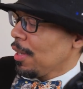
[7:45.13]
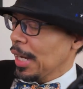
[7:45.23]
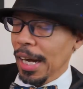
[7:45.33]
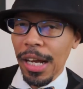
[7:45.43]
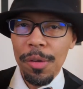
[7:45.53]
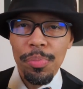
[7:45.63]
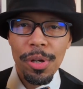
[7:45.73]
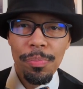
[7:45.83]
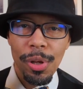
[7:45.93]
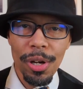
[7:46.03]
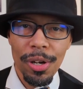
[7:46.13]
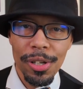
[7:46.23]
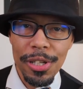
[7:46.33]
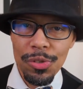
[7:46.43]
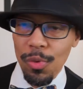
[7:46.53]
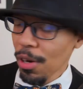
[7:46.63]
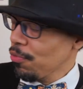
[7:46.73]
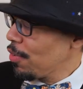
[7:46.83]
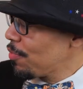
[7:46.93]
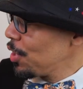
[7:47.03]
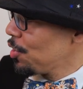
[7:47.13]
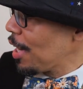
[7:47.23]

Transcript: I got to put a plug on this one. 50